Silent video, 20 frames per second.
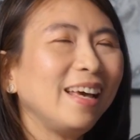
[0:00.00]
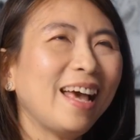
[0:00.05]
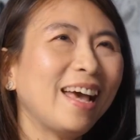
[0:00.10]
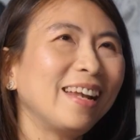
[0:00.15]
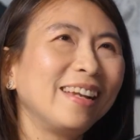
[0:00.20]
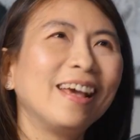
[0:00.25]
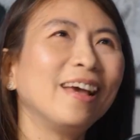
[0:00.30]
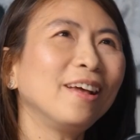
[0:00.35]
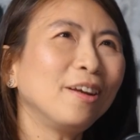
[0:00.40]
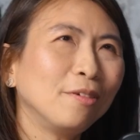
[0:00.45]

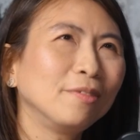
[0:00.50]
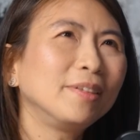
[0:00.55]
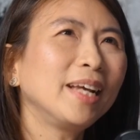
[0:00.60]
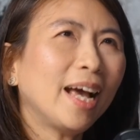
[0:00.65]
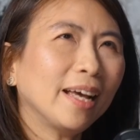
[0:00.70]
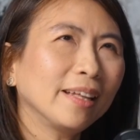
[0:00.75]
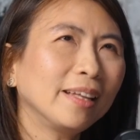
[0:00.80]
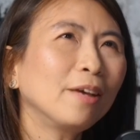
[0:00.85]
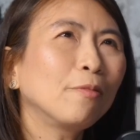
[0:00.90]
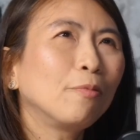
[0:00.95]
the end of the day,
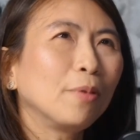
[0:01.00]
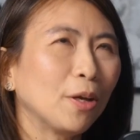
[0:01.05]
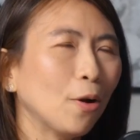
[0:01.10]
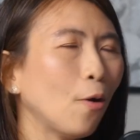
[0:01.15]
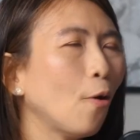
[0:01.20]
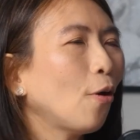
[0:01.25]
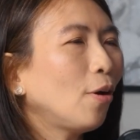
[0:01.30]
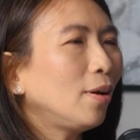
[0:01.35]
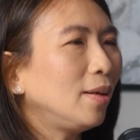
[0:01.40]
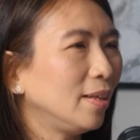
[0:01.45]
I think we
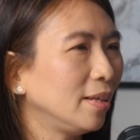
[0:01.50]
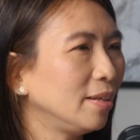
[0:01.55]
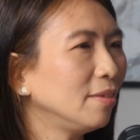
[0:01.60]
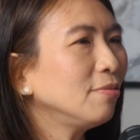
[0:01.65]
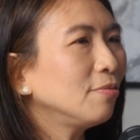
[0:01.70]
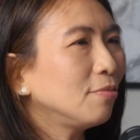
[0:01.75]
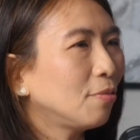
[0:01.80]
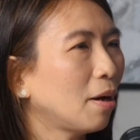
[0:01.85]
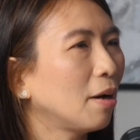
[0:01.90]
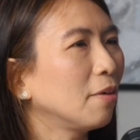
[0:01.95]
all live
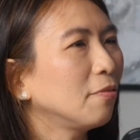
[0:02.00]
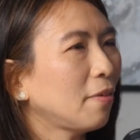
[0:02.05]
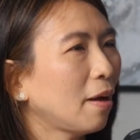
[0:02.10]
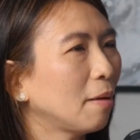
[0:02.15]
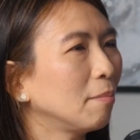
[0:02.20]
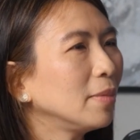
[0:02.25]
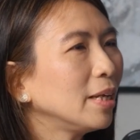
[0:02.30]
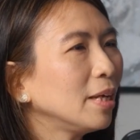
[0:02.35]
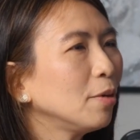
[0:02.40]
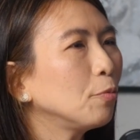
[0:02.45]
for our
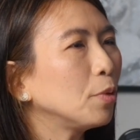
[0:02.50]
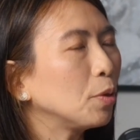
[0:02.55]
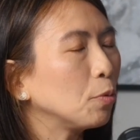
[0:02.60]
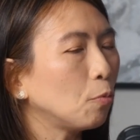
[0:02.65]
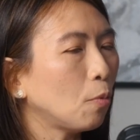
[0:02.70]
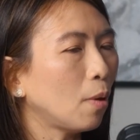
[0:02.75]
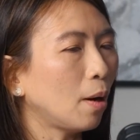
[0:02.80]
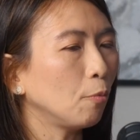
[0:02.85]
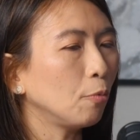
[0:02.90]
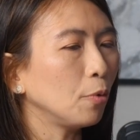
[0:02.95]
family. We
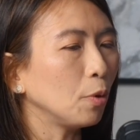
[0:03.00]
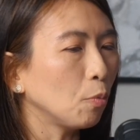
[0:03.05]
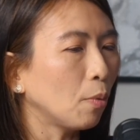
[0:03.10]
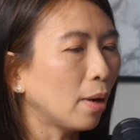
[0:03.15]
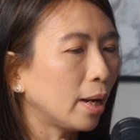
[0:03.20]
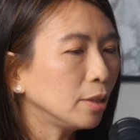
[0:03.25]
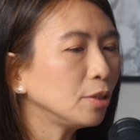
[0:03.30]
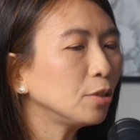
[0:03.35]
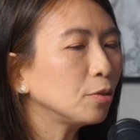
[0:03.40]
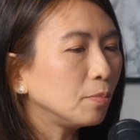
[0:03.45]

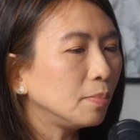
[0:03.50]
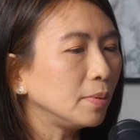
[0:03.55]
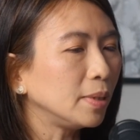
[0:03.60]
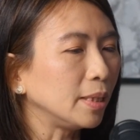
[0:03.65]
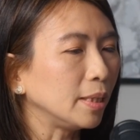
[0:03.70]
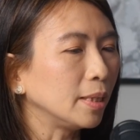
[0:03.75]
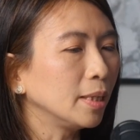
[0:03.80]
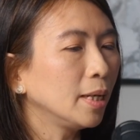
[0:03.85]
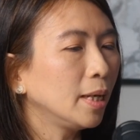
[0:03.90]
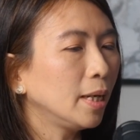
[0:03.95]
want to
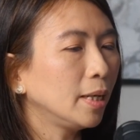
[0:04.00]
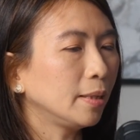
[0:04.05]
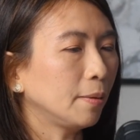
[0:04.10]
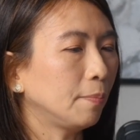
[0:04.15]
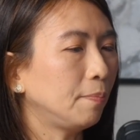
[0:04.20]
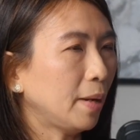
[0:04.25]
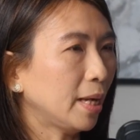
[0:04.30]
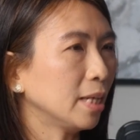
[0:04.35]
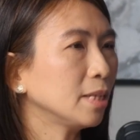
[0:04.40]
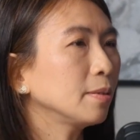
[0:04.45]
be the
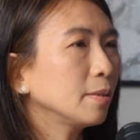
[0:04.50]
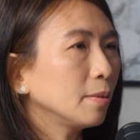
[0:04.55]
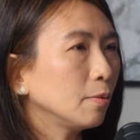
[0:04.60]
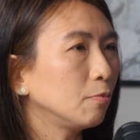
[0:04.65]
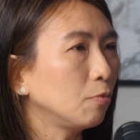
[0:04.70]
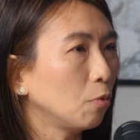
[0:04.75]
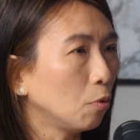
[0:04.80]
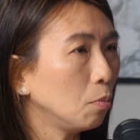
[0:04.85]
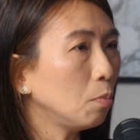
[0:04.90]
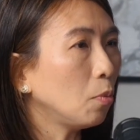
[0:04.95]
best
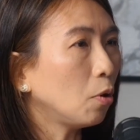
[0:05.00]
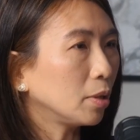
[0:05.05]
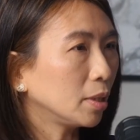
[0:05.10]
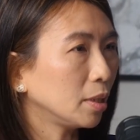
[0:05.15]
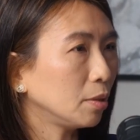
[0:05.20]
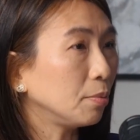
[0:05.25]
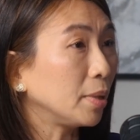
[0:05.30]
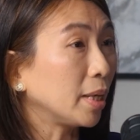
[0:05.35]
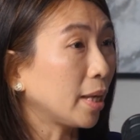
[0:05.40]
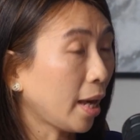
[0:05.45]
role
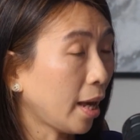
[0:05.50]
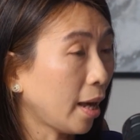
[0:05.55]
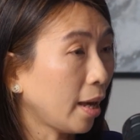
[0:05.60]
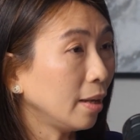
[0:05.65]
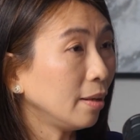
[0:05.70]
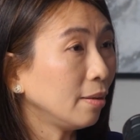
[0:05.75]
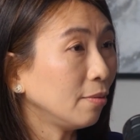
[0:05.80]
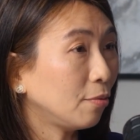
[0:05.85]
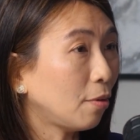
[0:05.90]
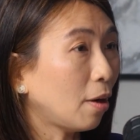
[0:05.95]
model we
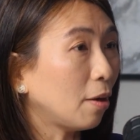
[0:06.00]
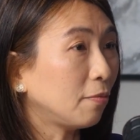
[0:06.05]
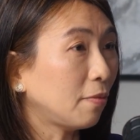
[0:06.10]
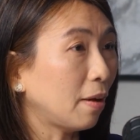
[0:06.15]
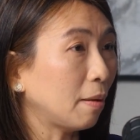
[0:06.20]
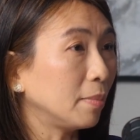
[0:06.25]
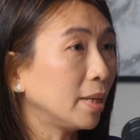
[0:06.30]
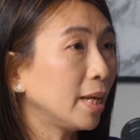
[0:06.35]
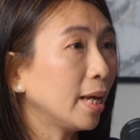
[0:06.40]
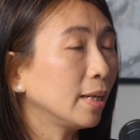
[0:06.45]
can for our
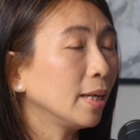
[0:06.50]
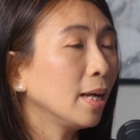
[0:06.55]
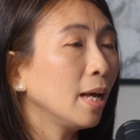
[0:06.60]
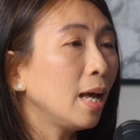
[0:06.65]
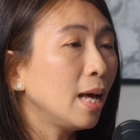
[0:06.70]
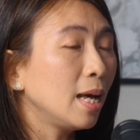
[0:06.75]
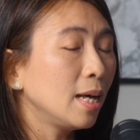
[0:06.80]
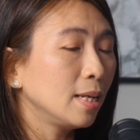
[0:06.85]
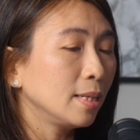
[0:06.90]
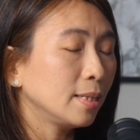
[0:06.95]
family. And
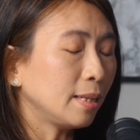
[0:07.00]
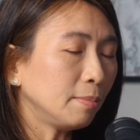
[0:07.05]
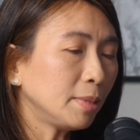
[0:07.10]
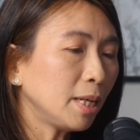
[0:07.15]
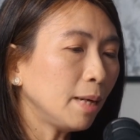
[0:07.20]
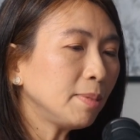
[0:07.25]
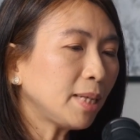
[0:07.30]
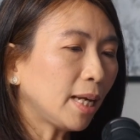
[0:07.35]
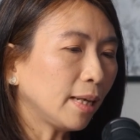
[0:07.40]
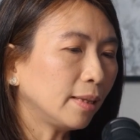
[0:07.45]

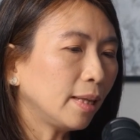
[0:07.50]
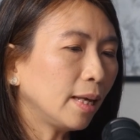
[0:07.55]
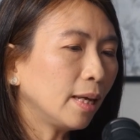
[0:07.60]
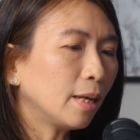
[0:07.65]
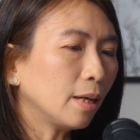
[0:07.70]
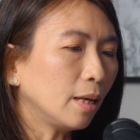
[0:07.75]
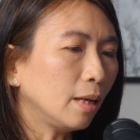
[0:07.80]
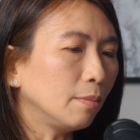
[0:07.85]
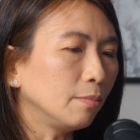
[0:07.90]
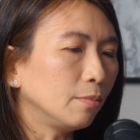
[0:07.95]
sometimes I
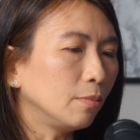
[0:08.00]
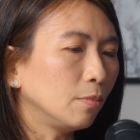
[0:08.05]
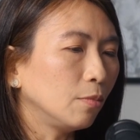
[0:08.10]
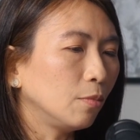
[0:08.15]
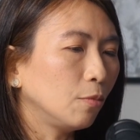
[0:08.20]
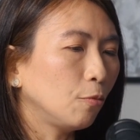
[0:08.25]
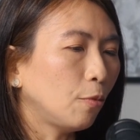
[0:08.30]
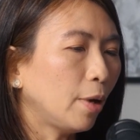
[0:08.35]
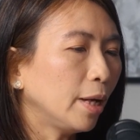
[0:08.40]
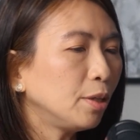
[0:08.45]
think,
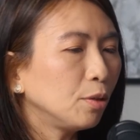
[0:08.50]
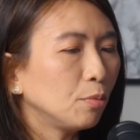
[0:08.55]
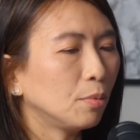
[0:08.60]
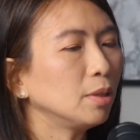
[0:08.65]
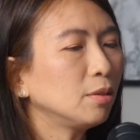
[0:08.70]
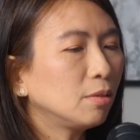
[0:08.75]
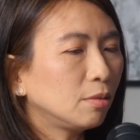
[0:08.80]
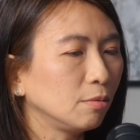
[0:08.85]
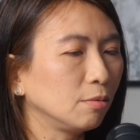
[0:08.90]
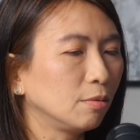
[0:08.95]
why do you
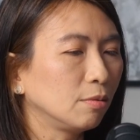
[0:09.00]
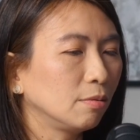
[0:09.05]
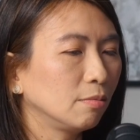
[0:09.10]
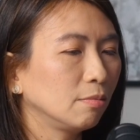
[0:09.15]
want to